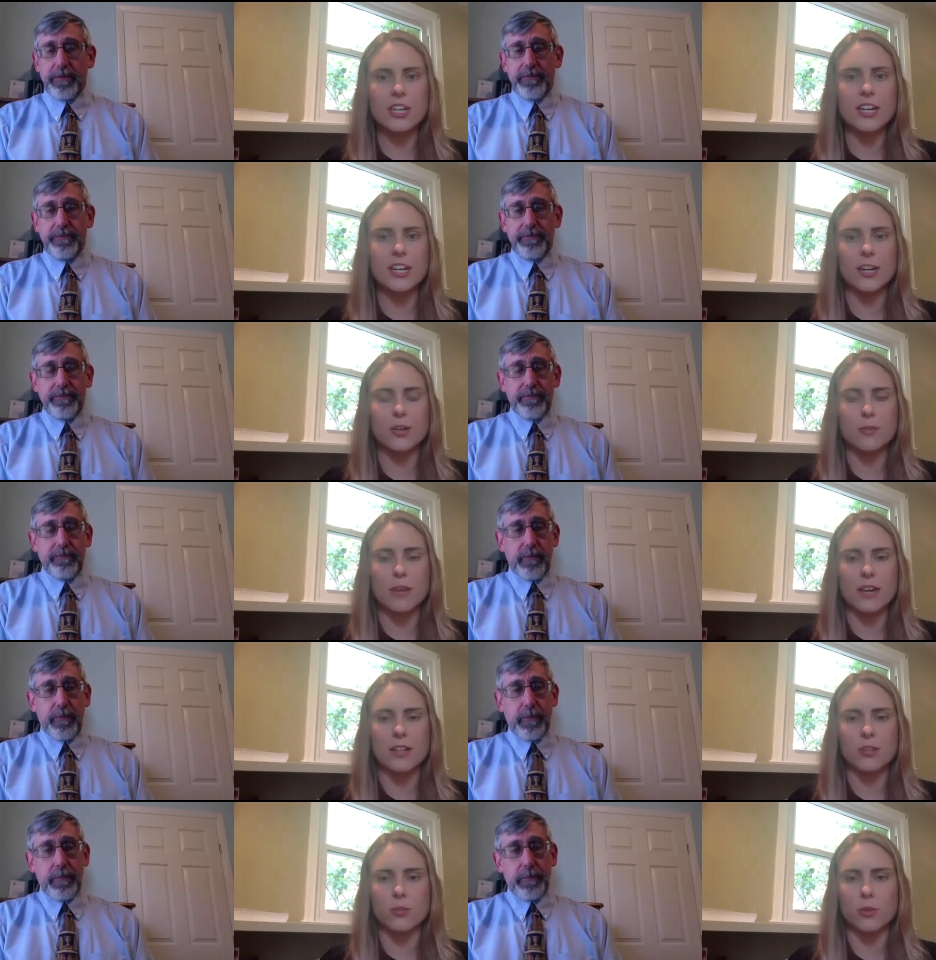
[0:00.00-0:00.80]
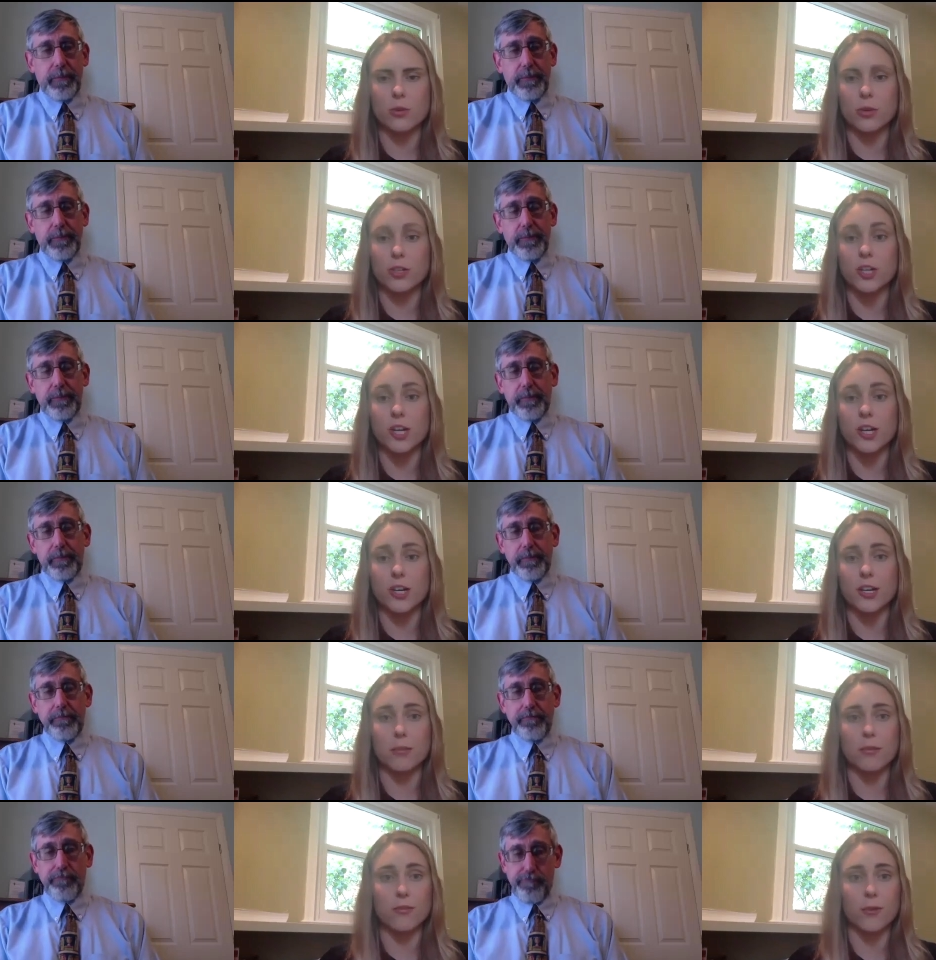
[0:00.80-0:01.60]
Speaker 1: kind of goes back to what we were
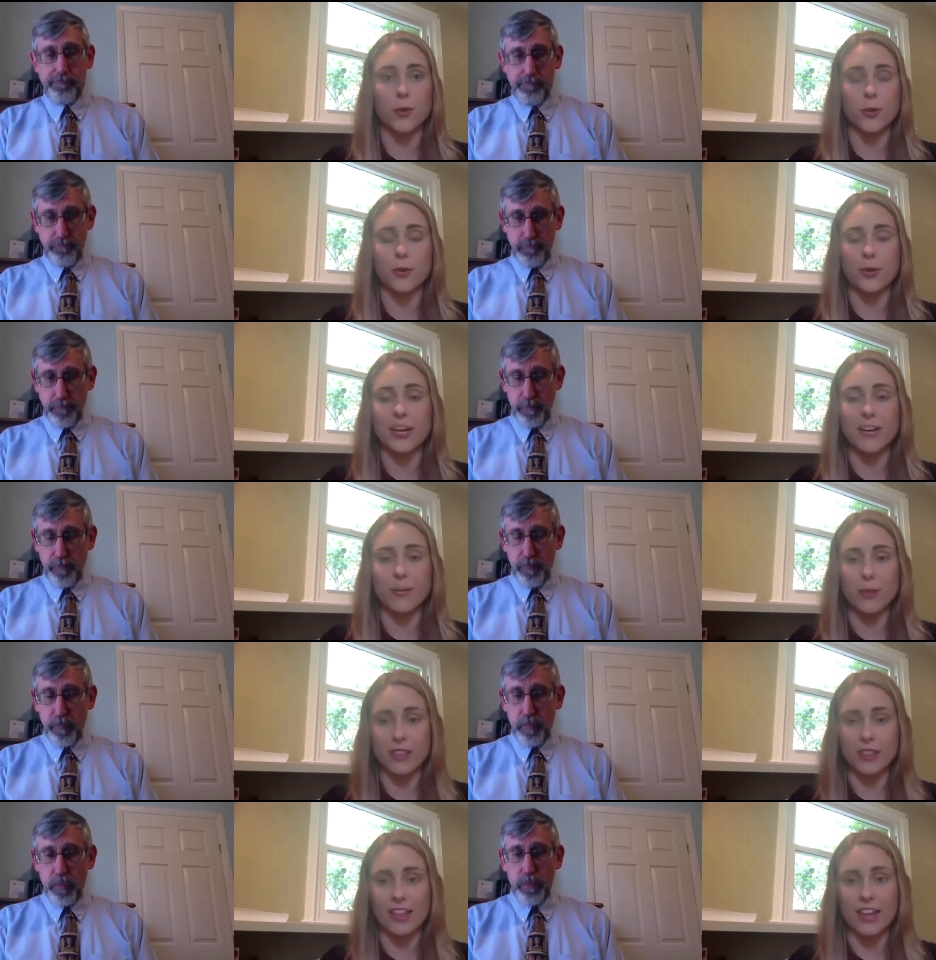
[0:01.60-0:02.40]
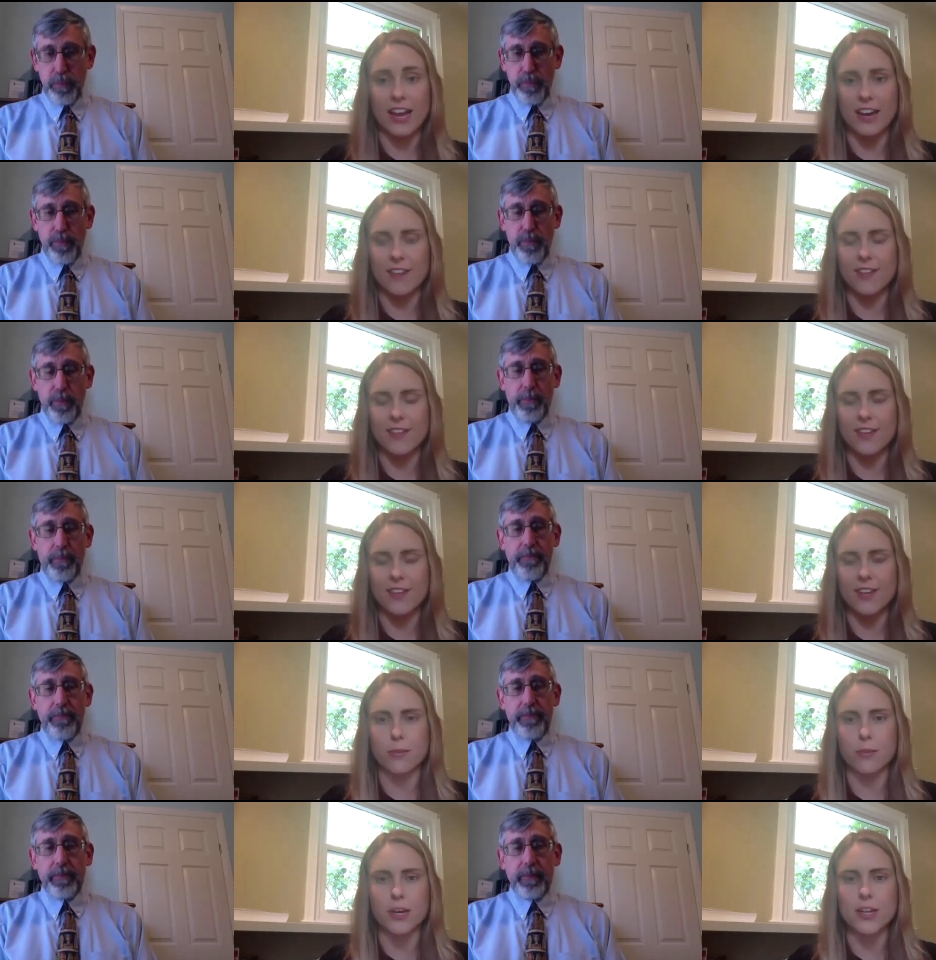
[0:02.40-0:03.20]
talking before we kind of went live
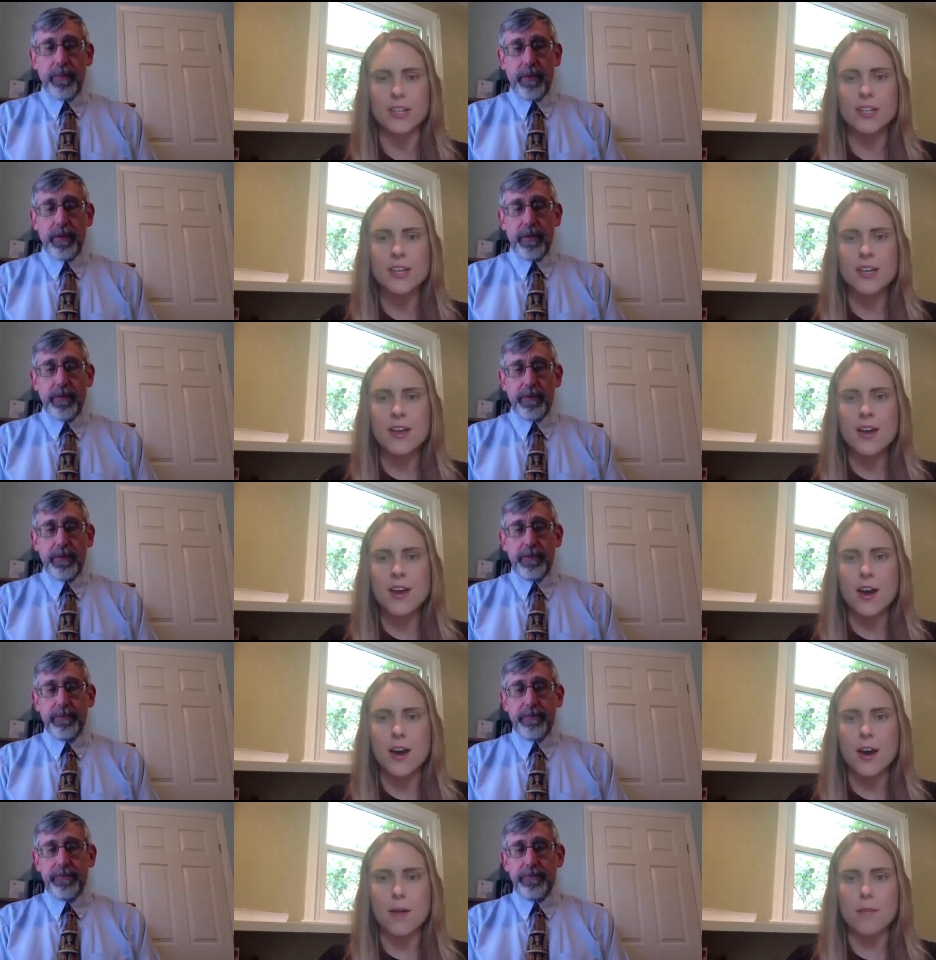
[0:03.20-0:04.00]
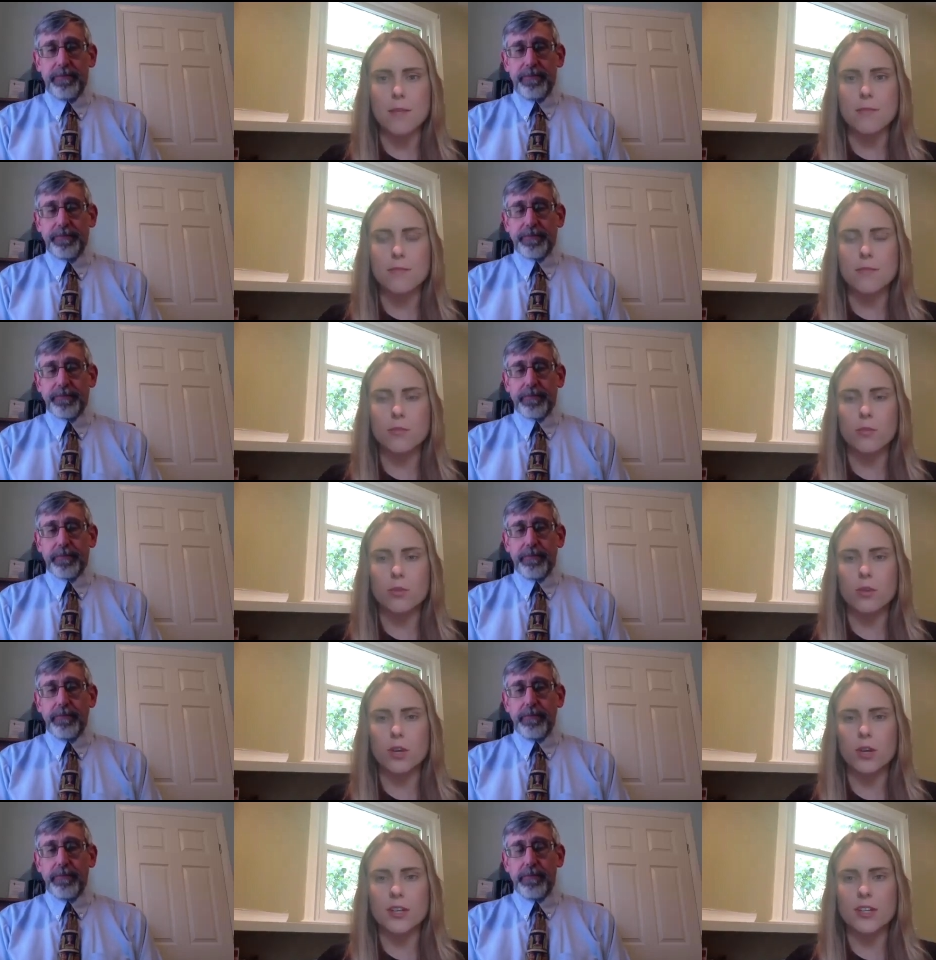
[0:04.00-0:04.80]
here, but um,
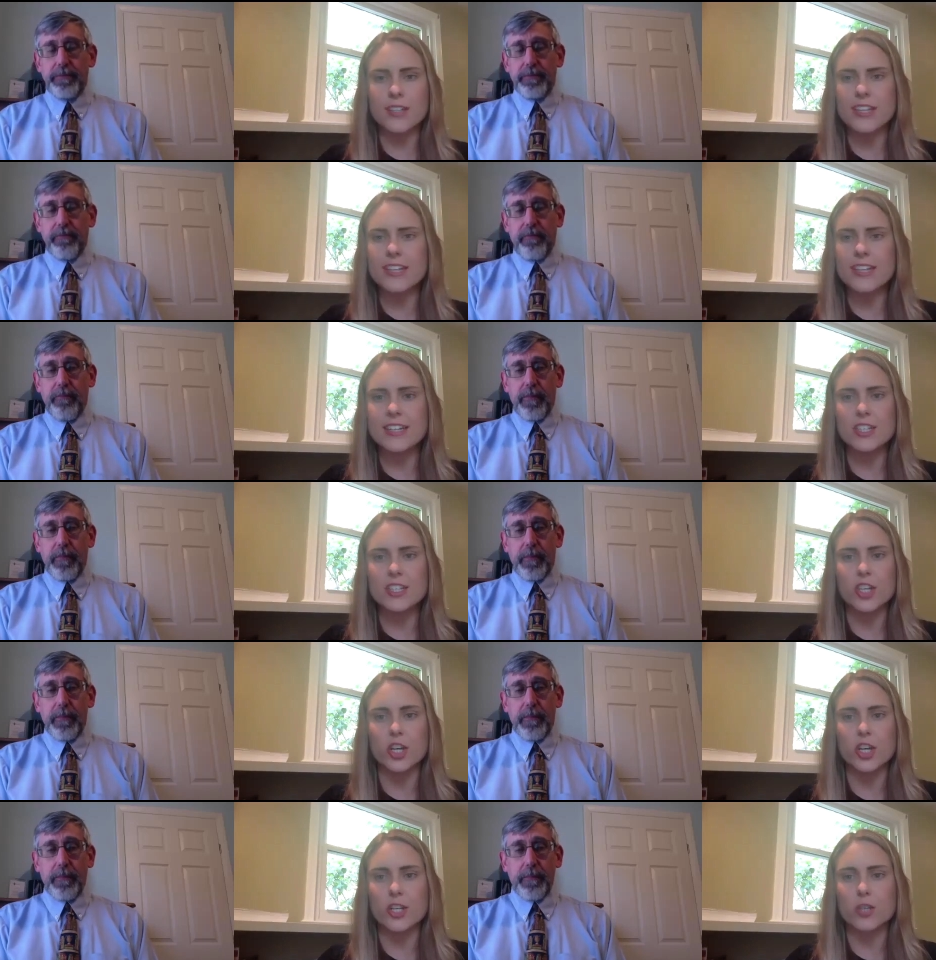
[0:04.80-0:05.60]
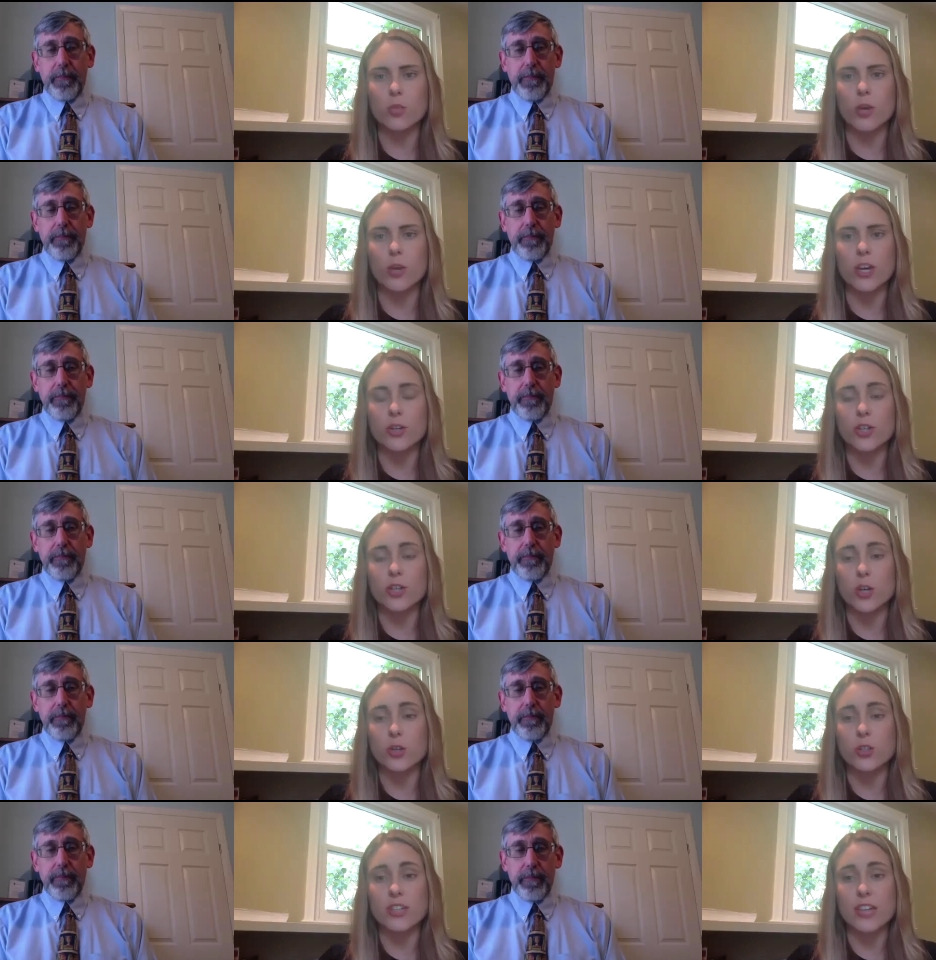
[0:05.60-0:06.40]
an attendee is curious why you
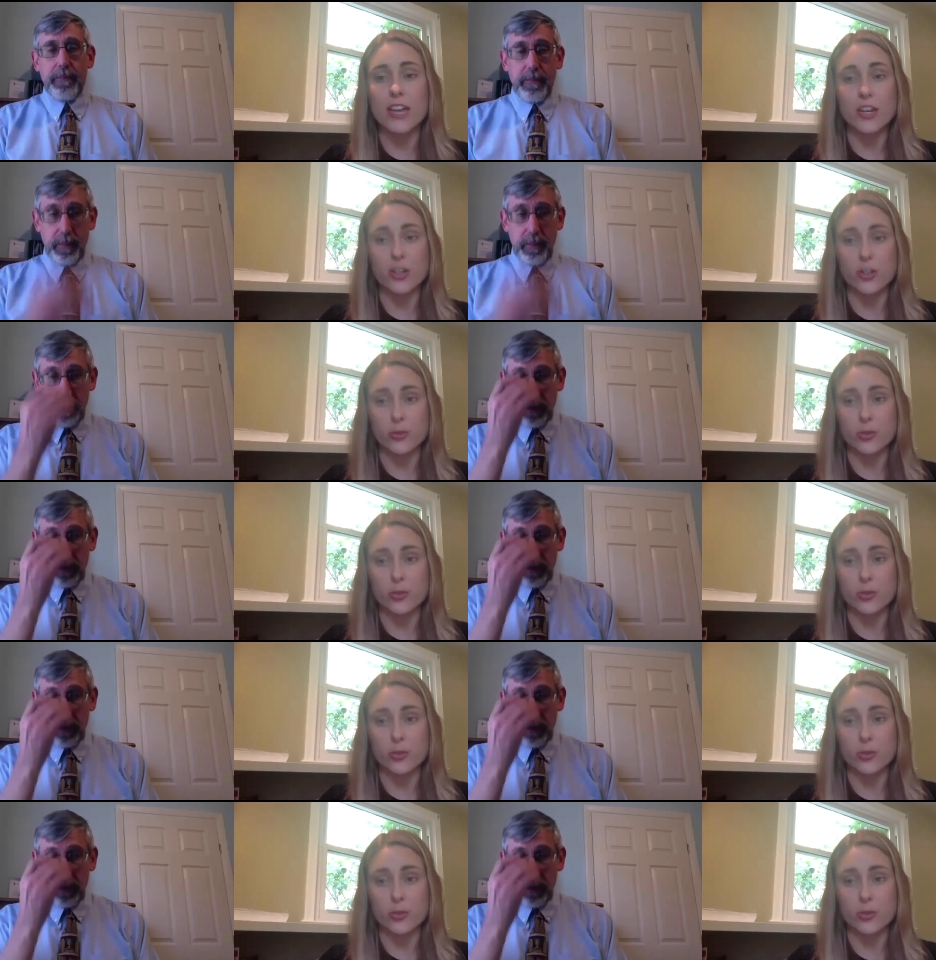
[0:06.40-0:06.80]
chose to end your